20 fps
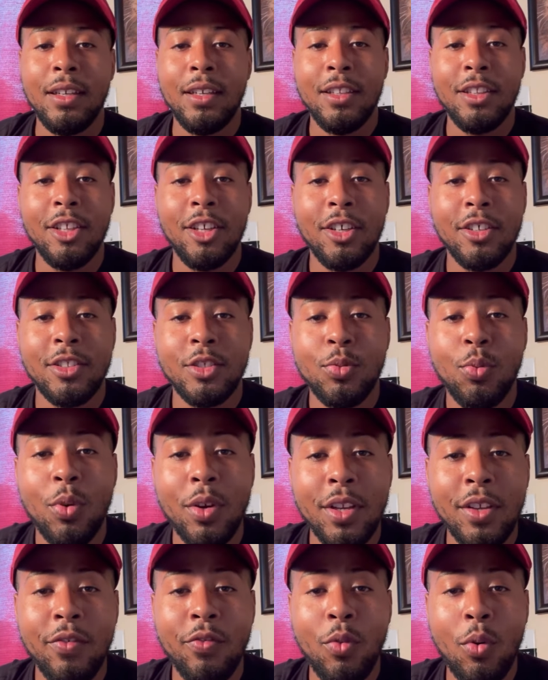The
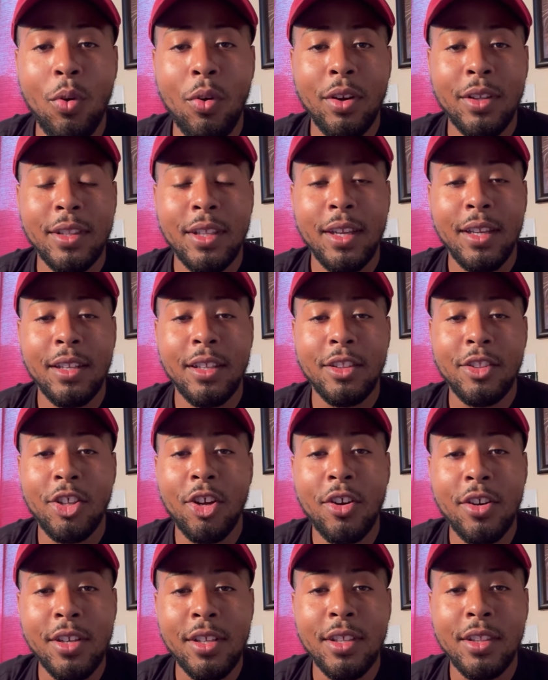24th and the
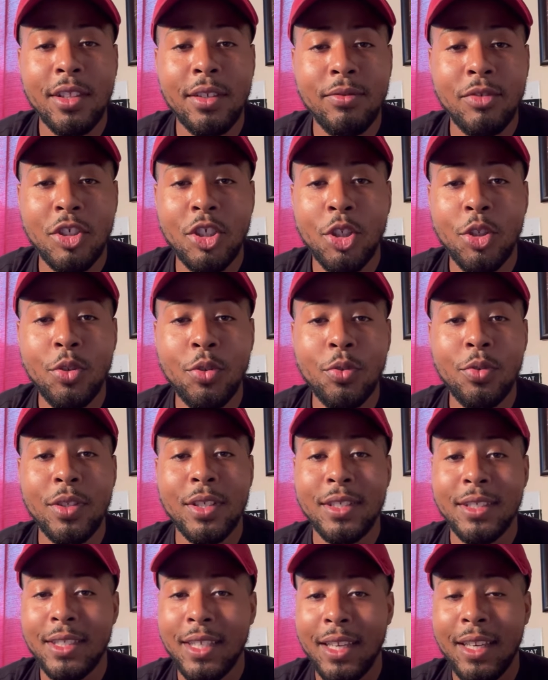30th of June
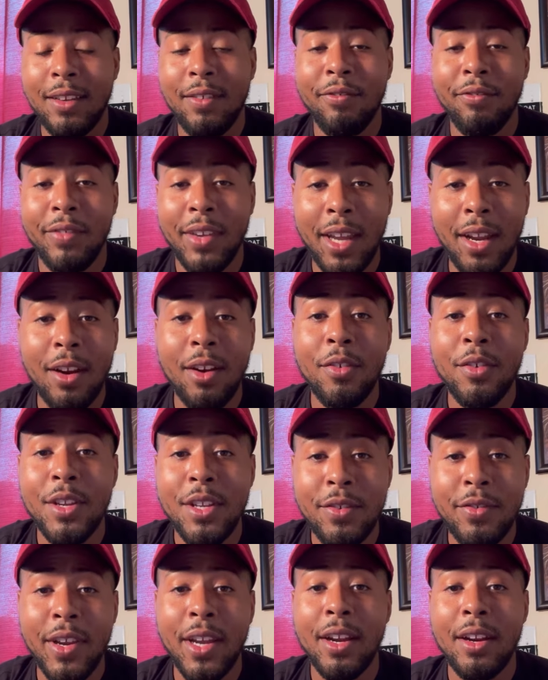is getting very,
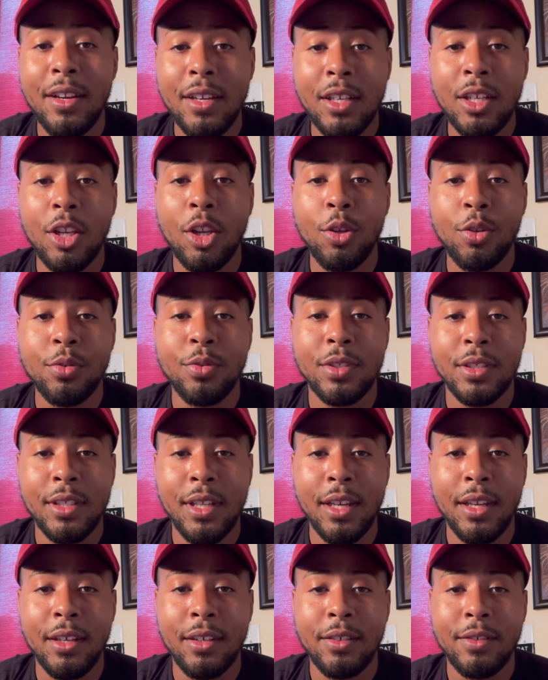very close
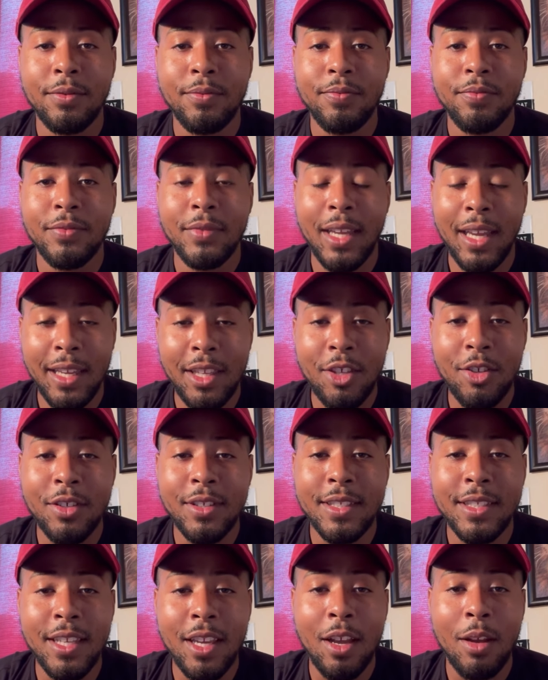now. And you
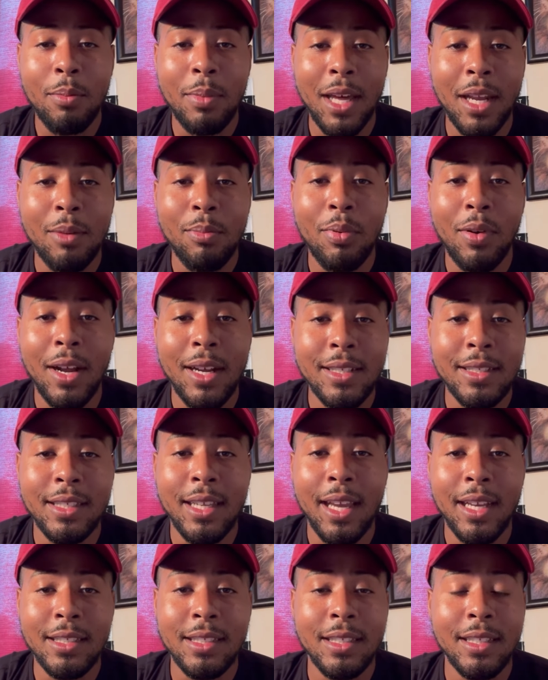could tell by the price
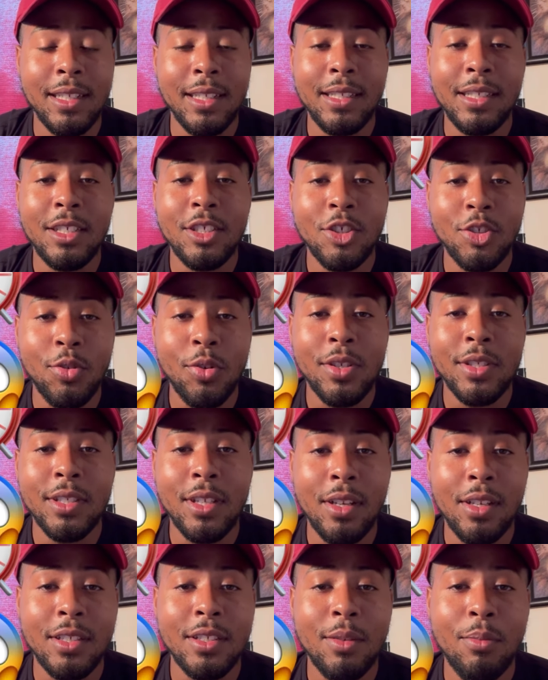action that these short
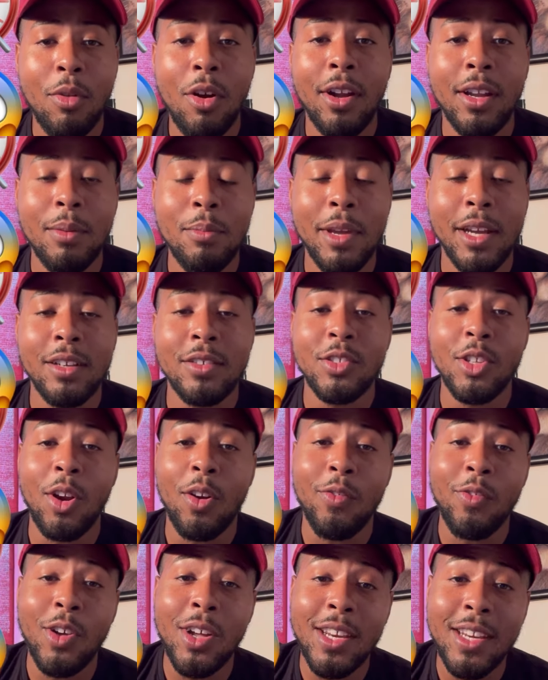sellers and market makers are
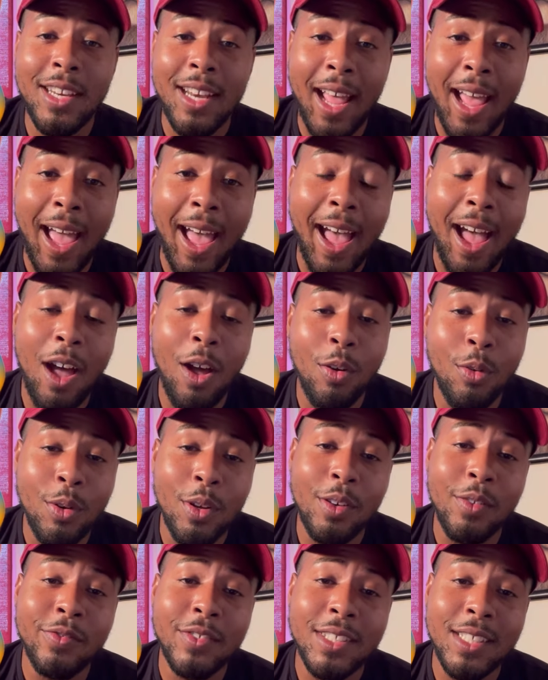running out
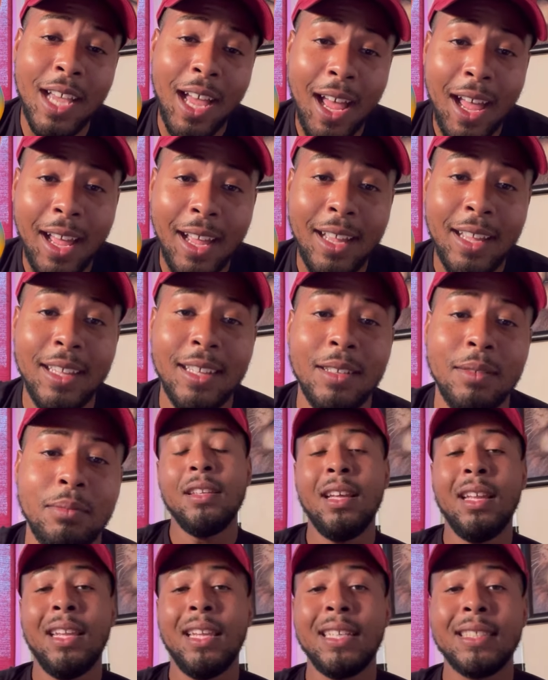of time.
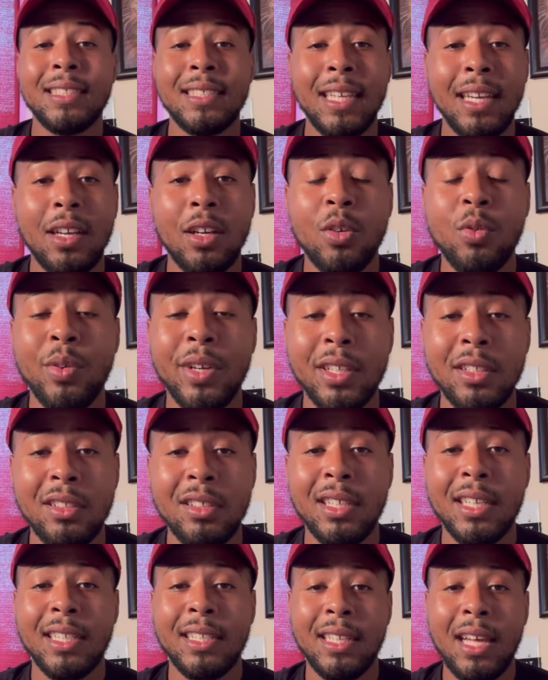Now let's take a quick
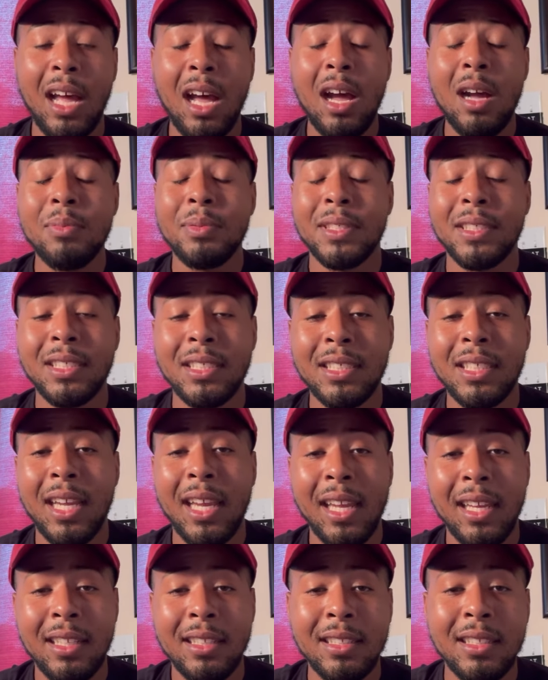look at the options
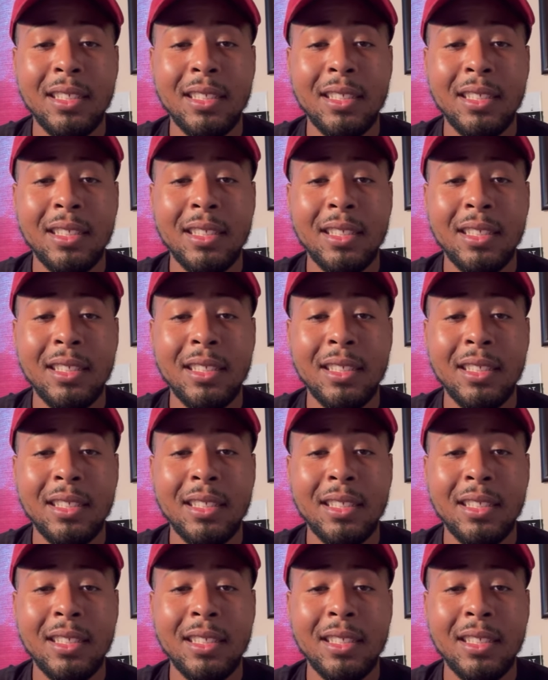chain.